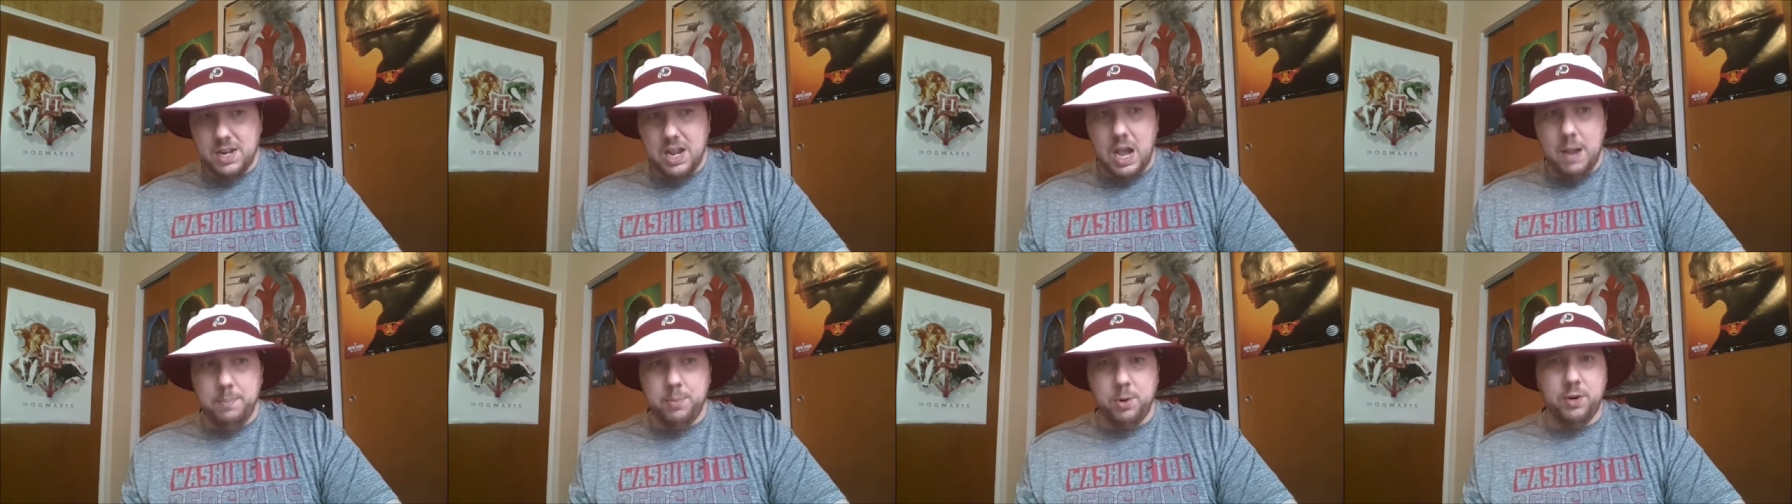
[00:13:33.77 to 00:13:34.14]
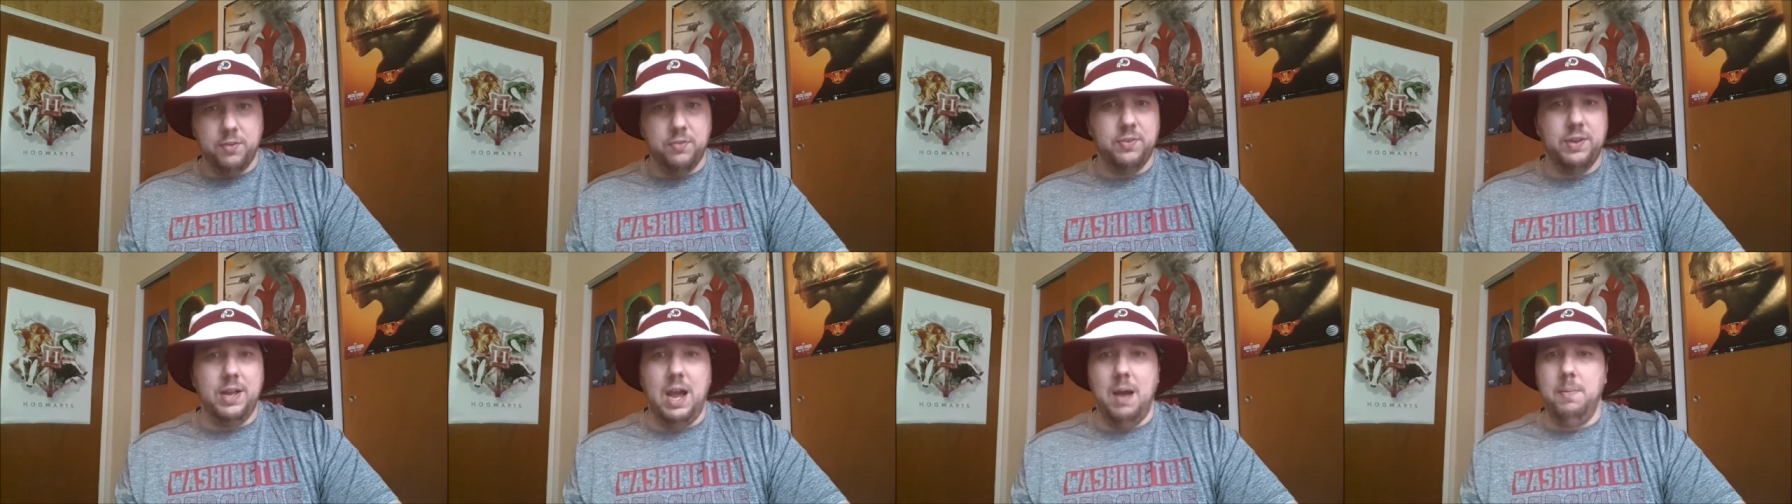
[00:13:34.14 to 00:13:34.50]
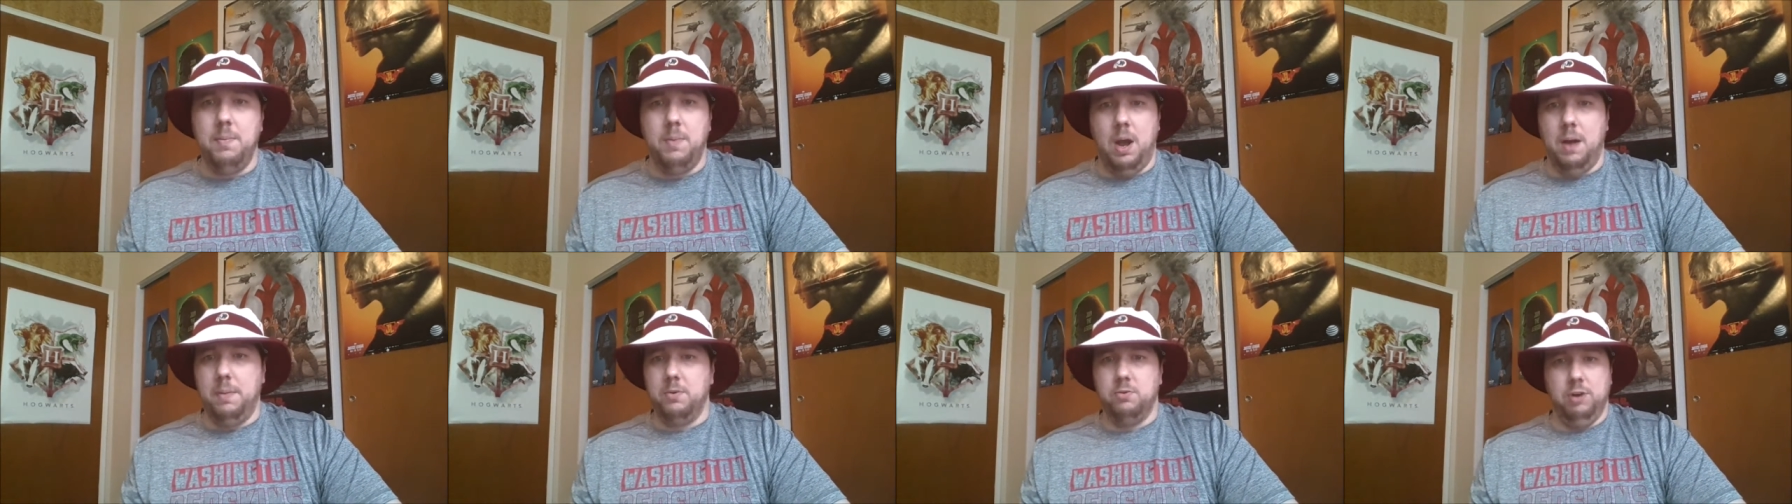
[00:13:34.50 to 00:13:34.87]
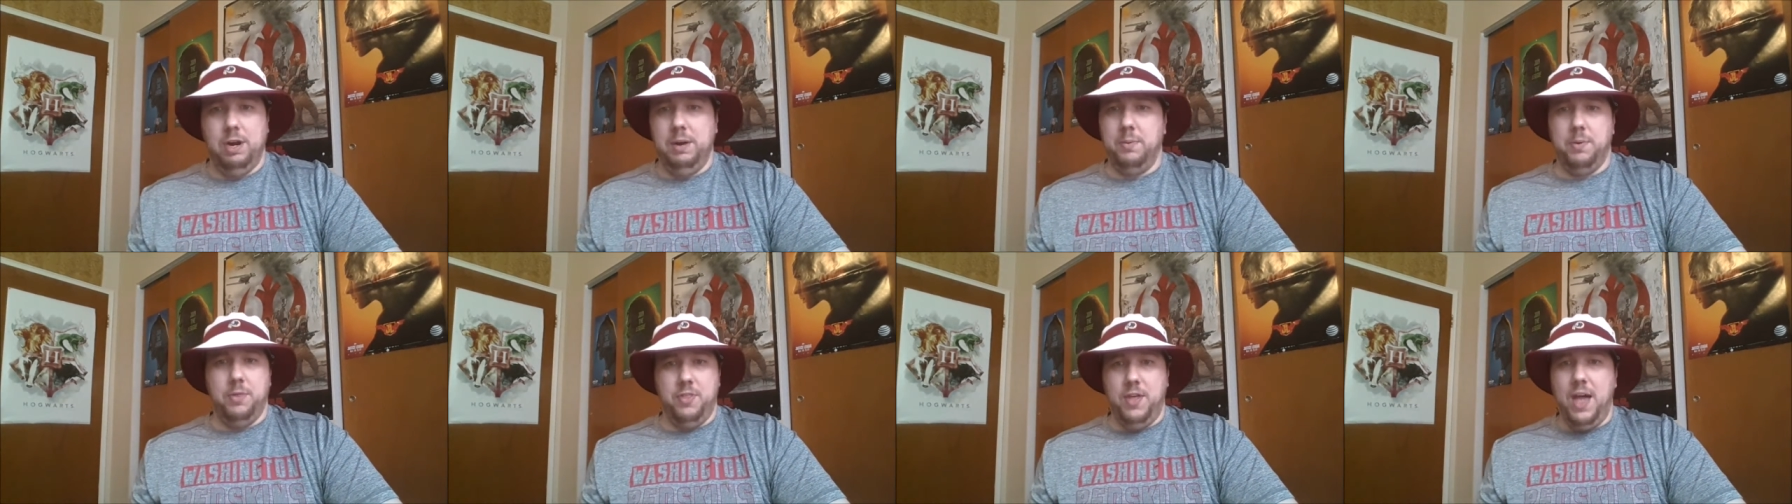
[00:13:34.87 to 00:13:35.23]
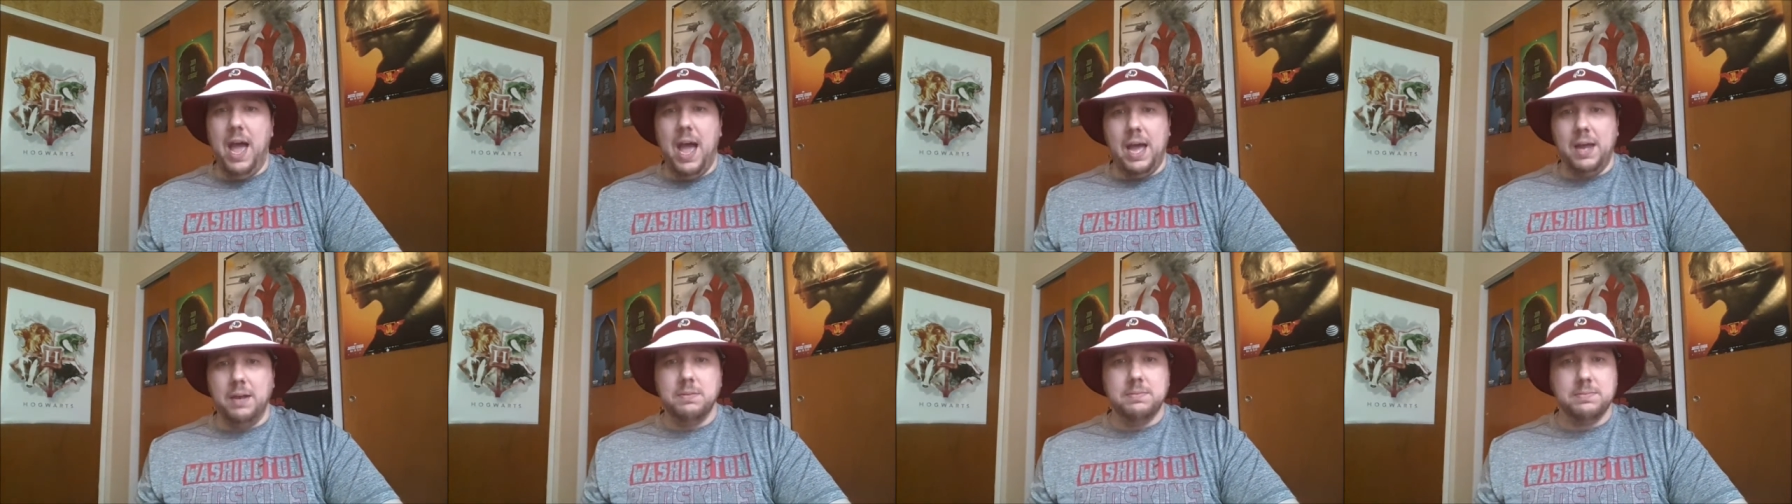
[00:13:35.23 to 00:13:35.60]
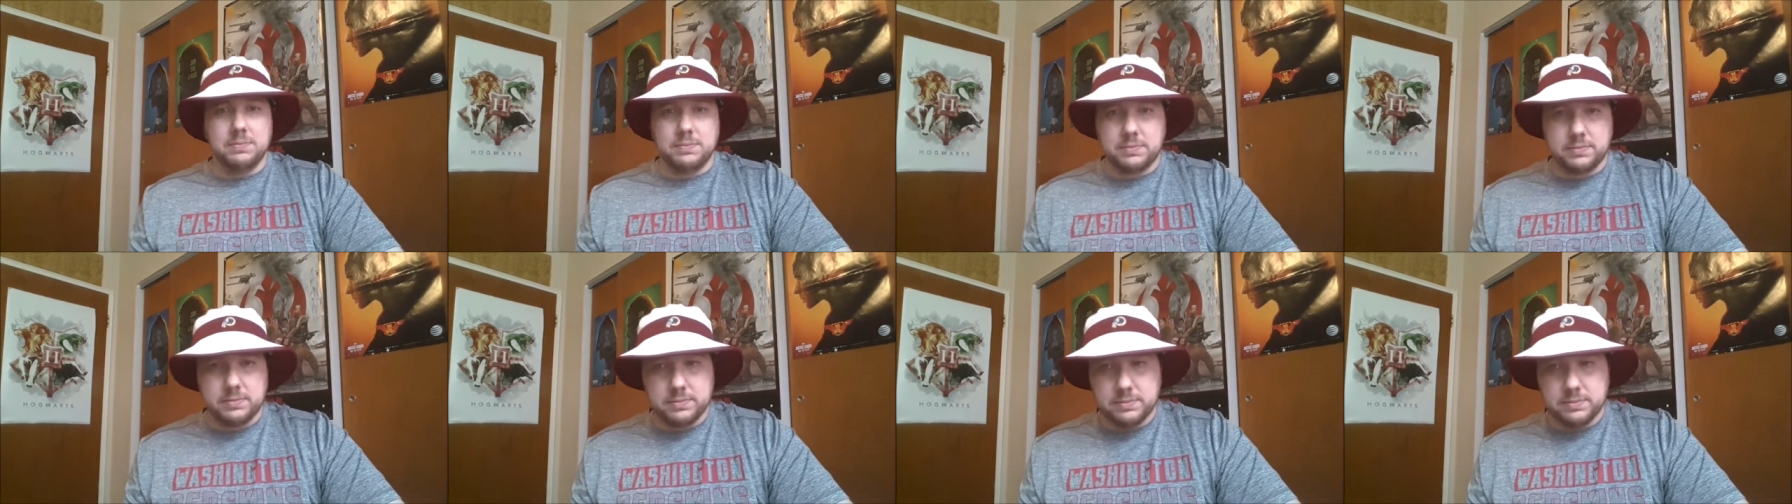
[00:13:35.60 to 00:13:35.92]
I'm great with that.